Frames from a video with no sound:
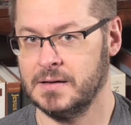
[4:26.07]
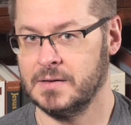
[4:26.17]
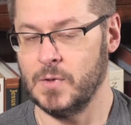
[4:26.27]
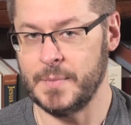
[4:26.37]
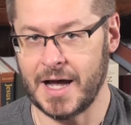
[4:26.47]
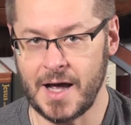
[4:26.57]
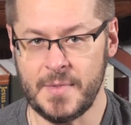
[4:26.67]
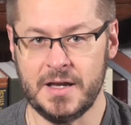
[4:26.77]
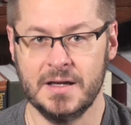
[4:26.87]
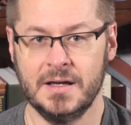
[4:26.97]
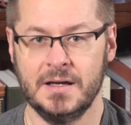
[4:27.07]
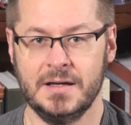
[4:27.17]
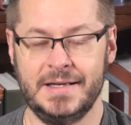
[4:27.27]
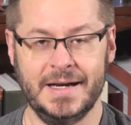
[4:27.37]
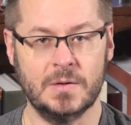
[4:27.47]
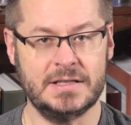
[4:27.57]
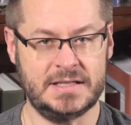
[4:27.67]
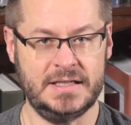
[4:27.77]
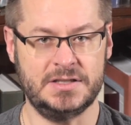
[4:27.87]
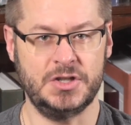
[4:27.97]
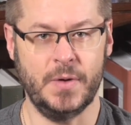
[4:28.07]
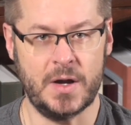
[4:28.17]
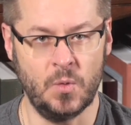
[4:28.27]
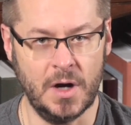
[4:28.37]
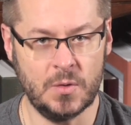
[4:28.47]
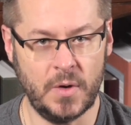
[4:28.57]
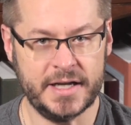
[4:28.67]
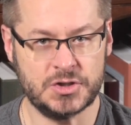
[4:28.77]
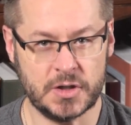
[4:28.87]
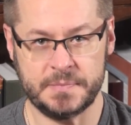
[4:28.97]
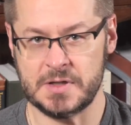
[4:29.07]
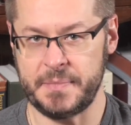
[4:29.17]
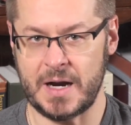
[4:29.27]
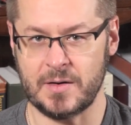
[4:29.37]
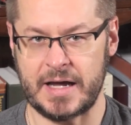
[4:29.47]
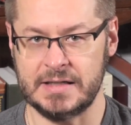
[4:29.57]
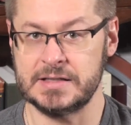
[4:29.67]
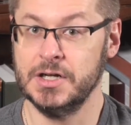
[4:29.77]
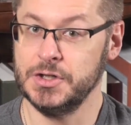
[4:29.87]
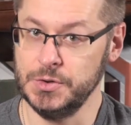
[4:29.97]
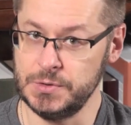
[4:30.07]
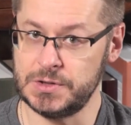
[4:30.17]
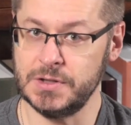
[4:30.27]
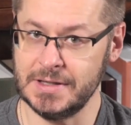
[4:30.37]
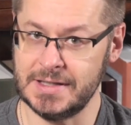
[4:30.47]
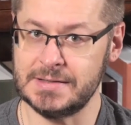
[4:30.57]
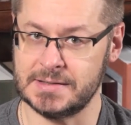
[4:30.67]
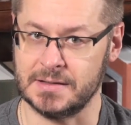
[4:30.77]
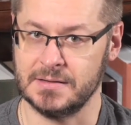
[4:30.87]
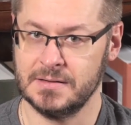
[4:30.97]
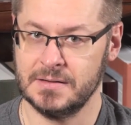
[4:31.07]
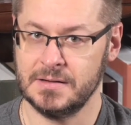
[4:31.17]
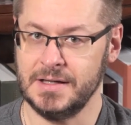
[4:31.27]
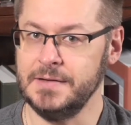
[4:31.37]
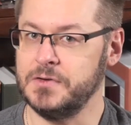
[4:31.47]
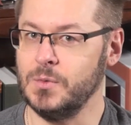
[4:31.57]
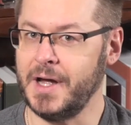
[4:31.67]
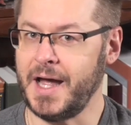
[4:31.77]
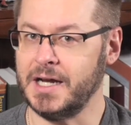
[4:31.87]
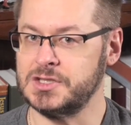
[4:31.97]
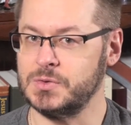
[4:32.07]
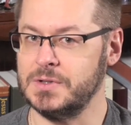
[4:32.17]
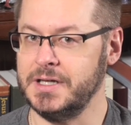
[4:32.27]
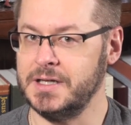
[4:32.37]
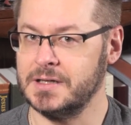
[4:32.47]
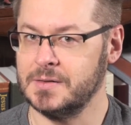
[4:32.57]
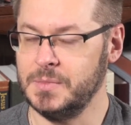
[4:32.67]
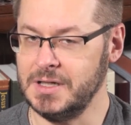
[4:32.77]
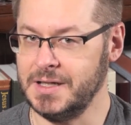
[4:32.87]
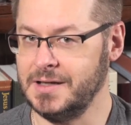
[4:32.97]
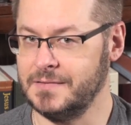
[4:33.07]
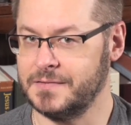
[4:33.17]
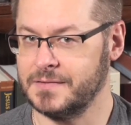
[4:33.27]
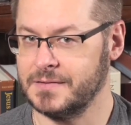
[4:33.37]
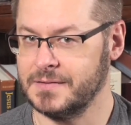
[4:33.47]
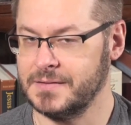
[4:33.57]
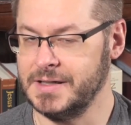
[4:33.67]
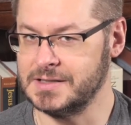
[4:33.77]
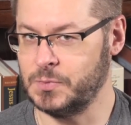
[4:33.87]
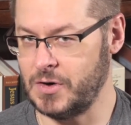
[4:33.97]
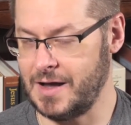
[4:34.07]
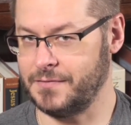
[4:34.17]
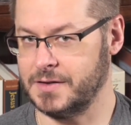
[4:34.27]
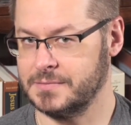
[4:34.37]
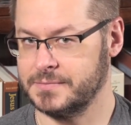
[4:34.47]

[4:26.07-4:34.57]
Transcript: When Muhammad guarantees you a one-way trip to paradise, you should listen if you actually believe he's a prophet.